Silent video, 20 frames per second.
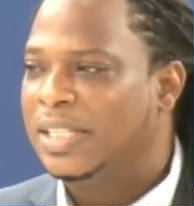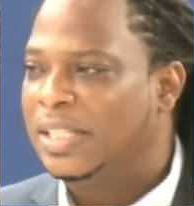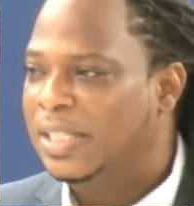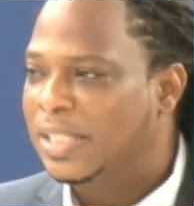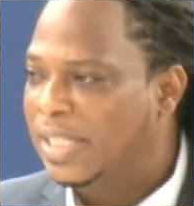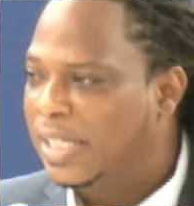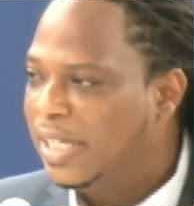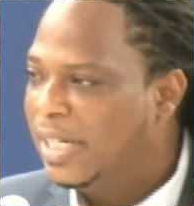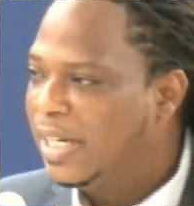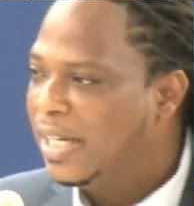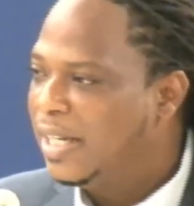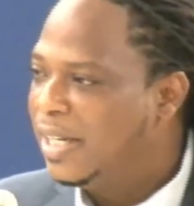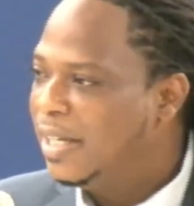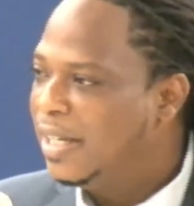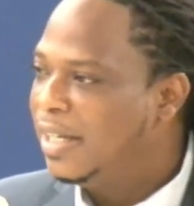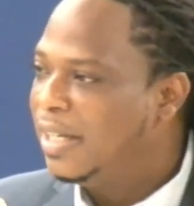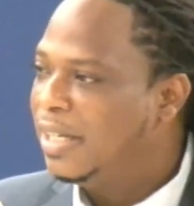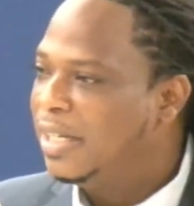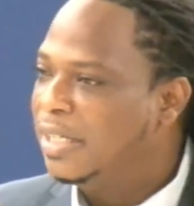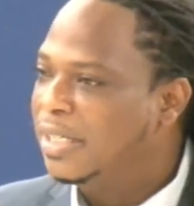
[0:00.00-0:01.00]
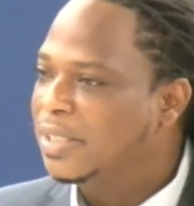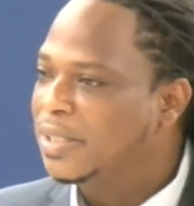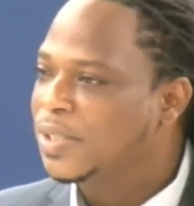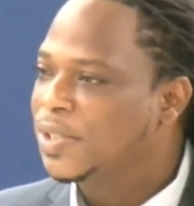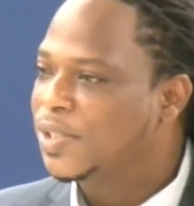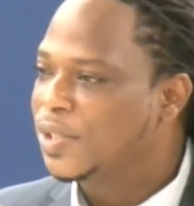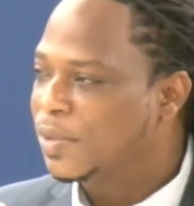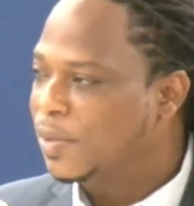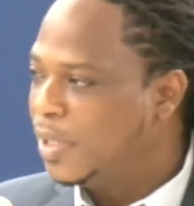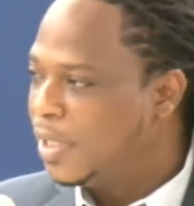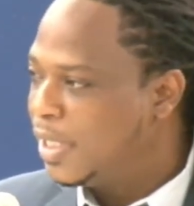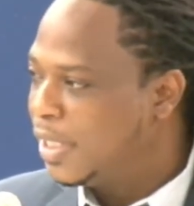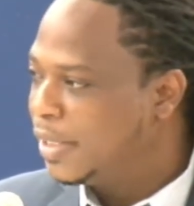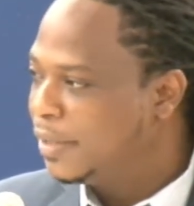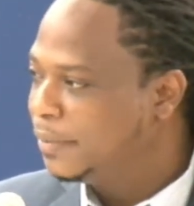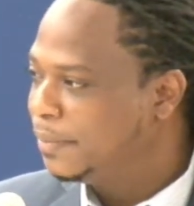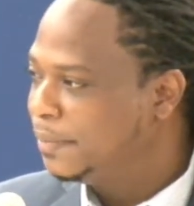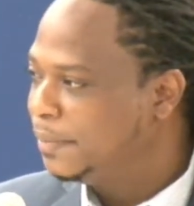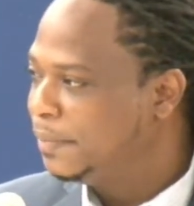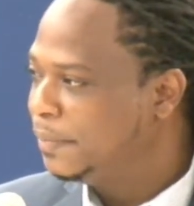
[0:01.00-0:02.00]
They are
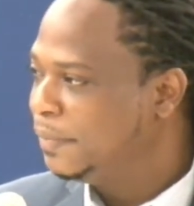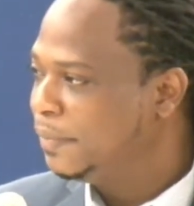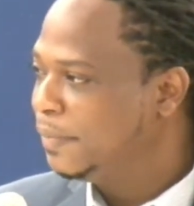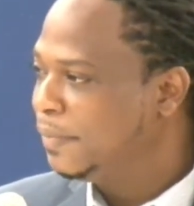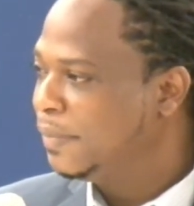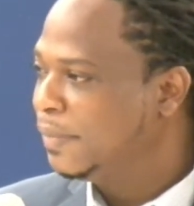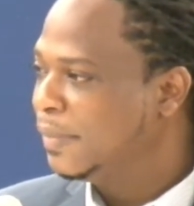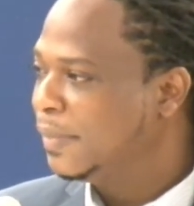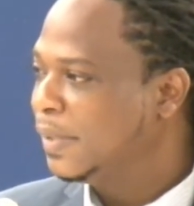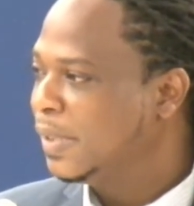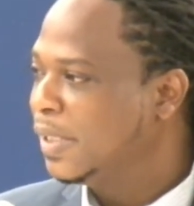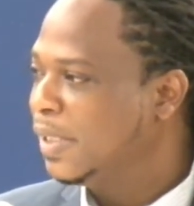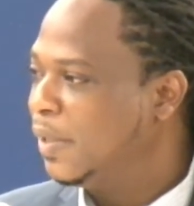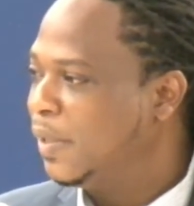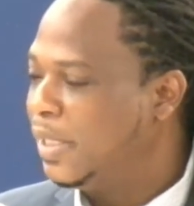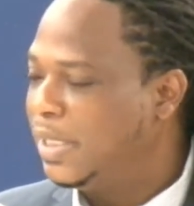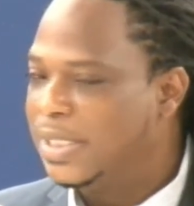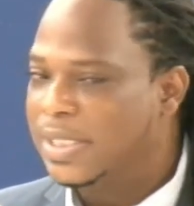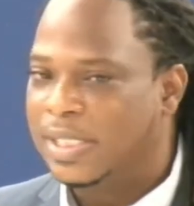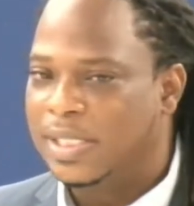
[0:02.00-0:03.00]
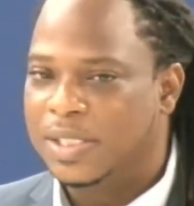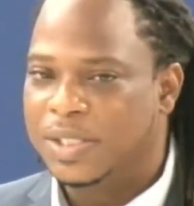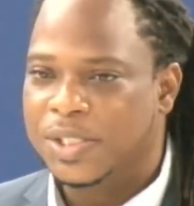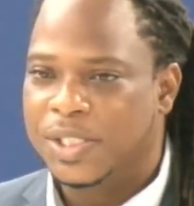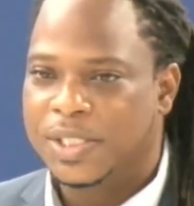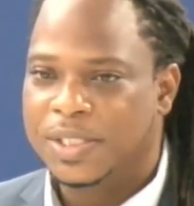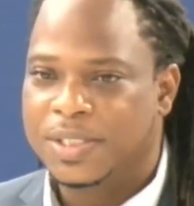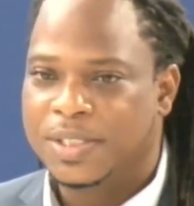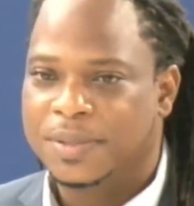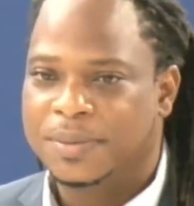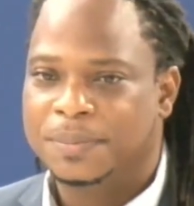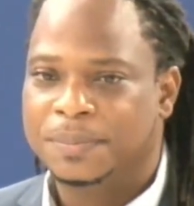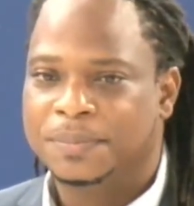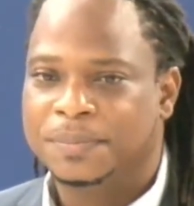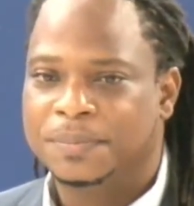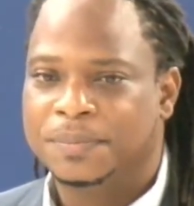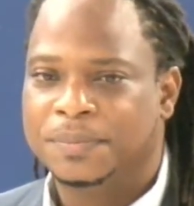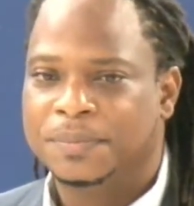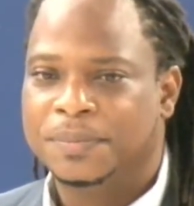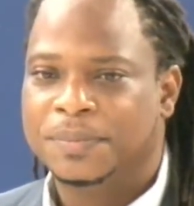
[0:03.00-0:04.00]
strong, they're intelligent,
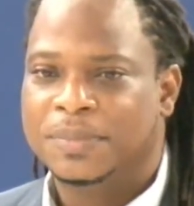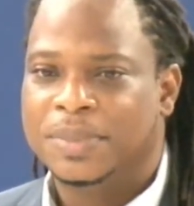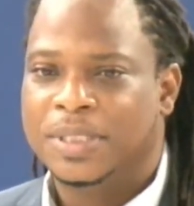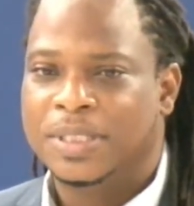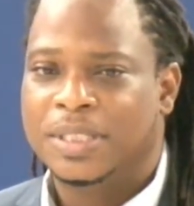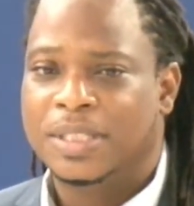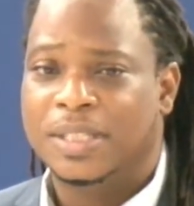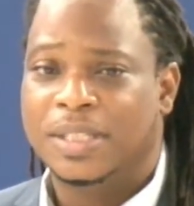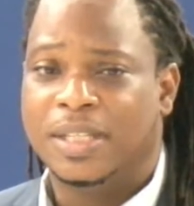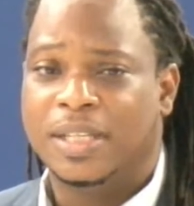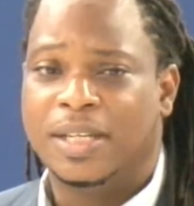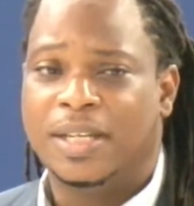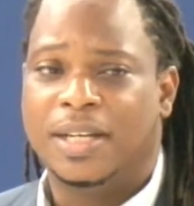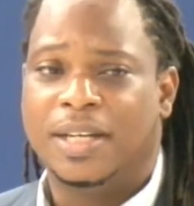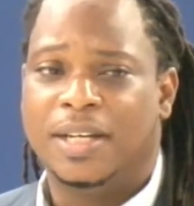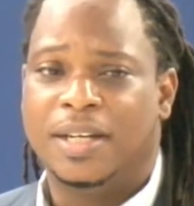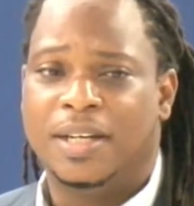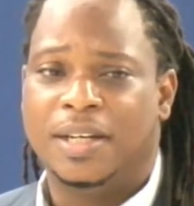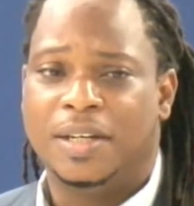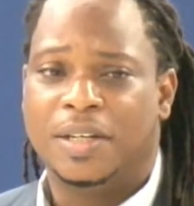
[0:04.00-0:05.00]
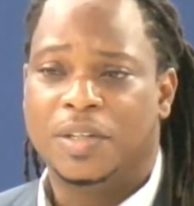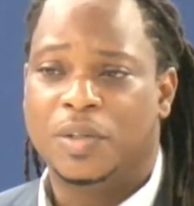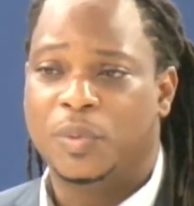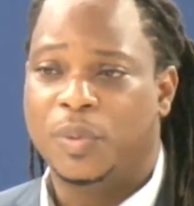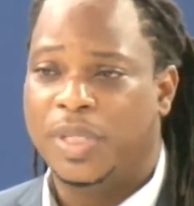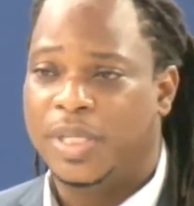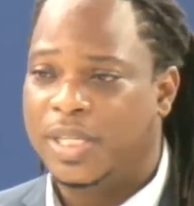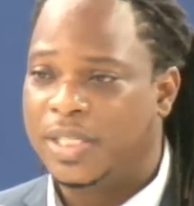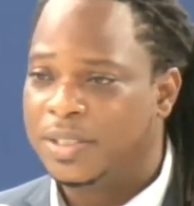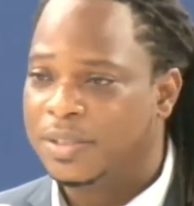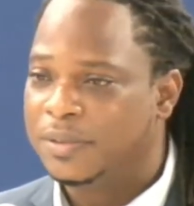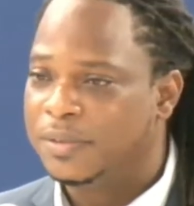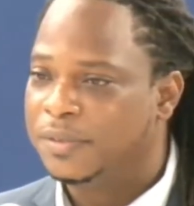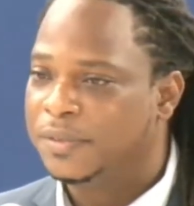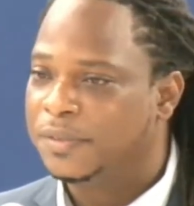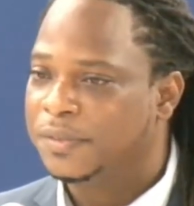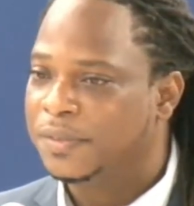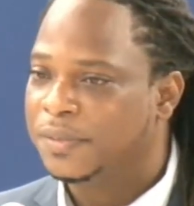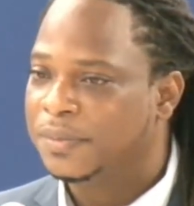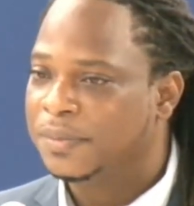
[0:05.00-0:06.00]
they are
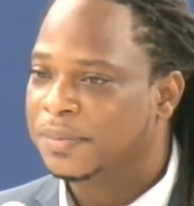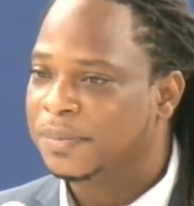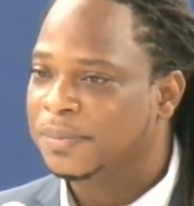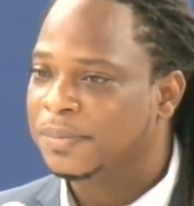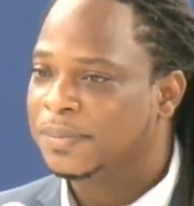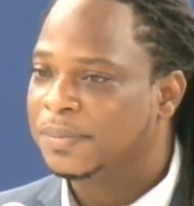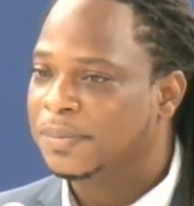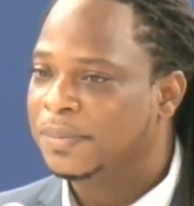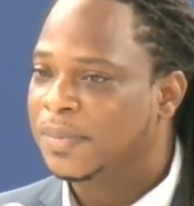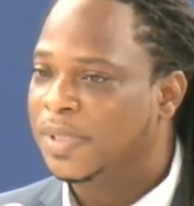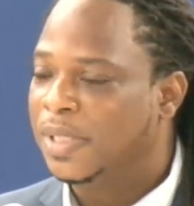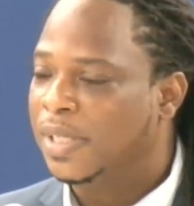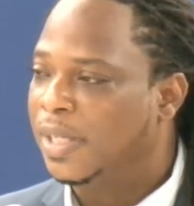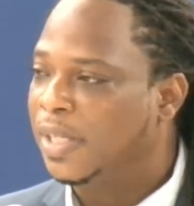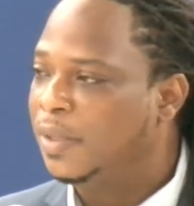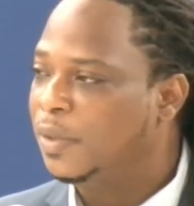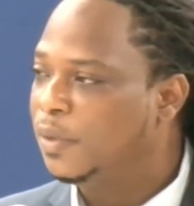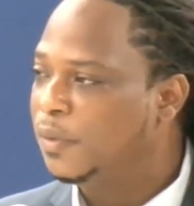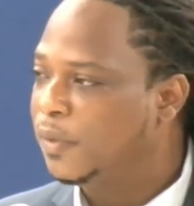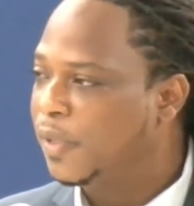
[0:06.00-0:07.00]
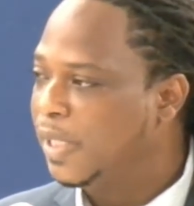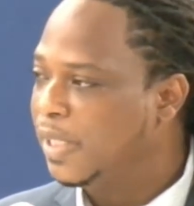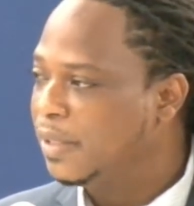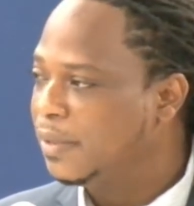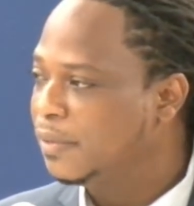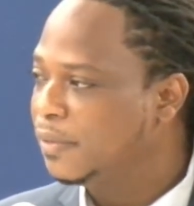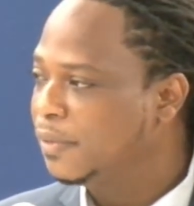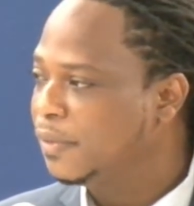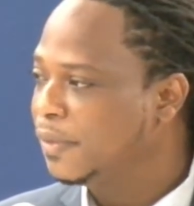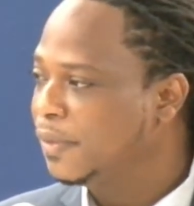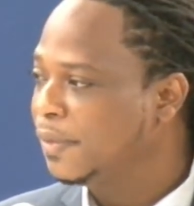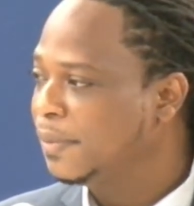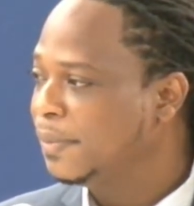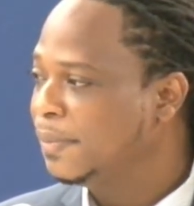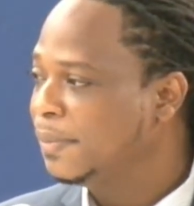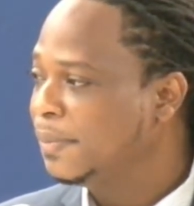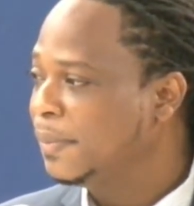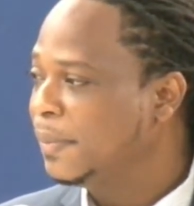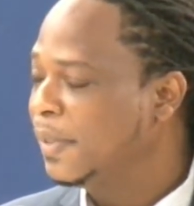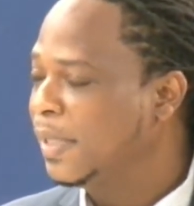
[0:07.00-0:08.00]
creative, they're innovative,
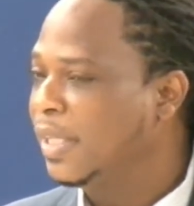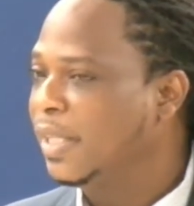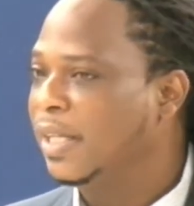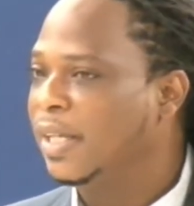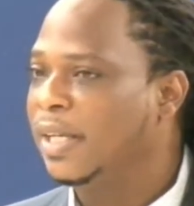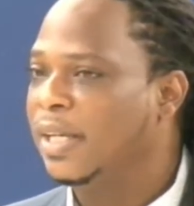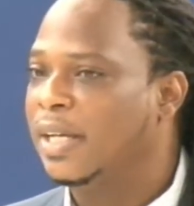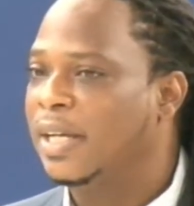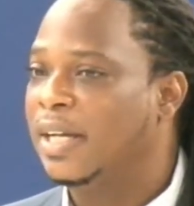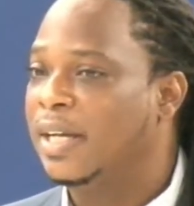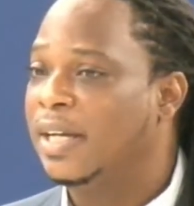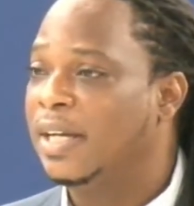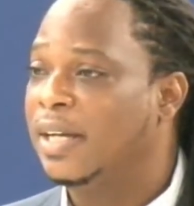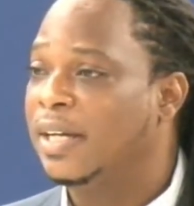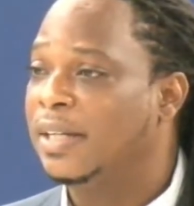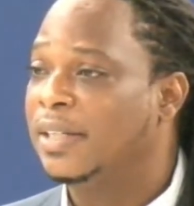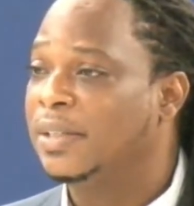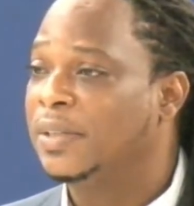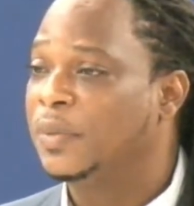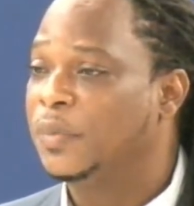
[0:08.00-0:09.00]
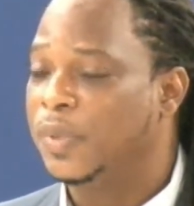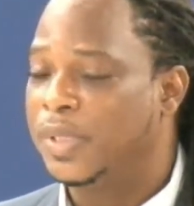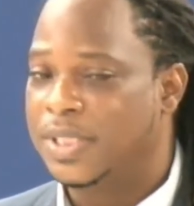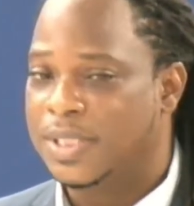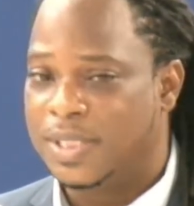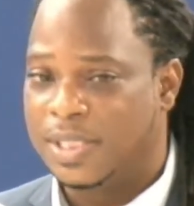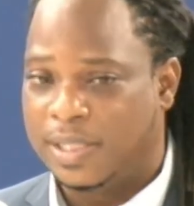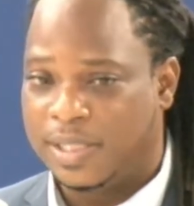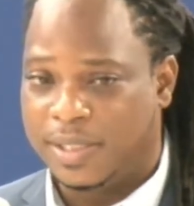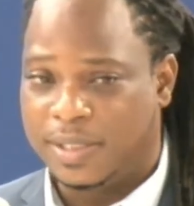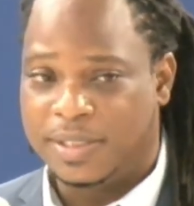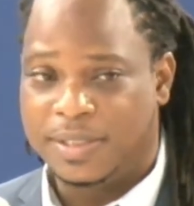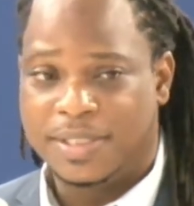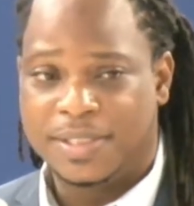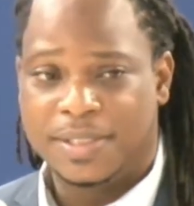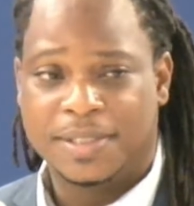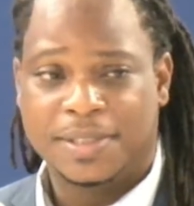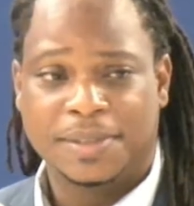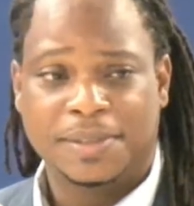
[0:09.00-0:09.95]
they are resilient.